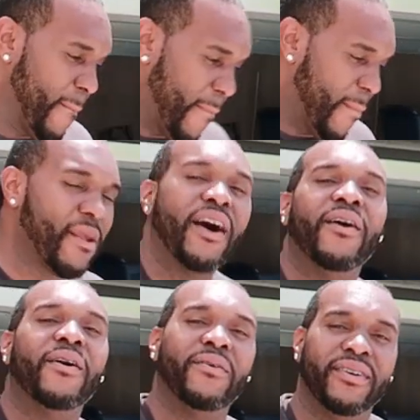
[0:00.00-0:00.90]
and remember I
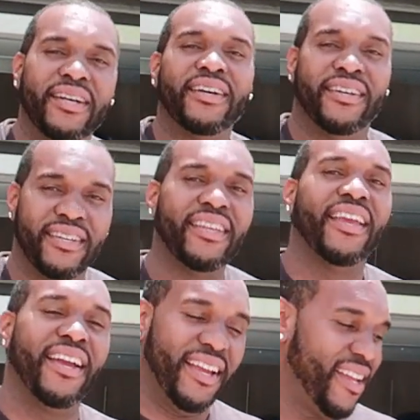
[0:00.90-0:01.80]
was at the Toyota
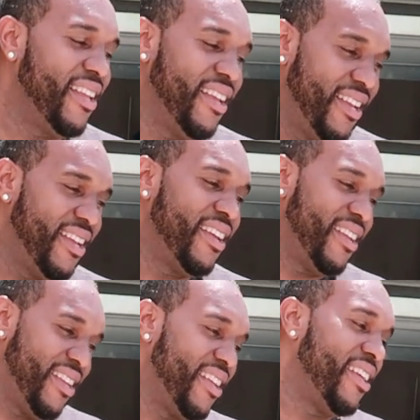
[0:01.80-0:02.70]
and I was like, yo,
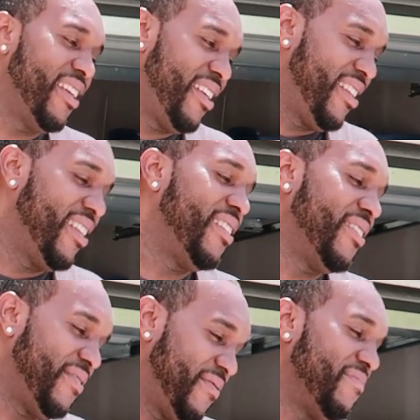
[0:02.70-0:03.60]
that white Toyota,